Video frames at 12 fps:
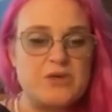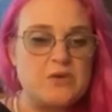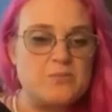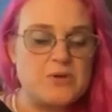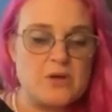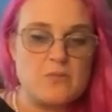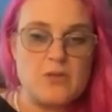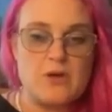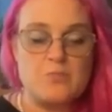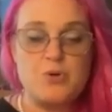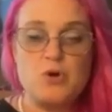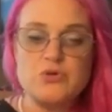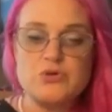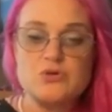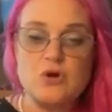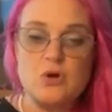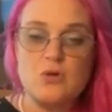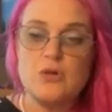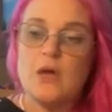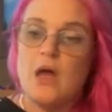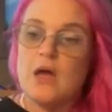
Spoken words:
keeping it like personal,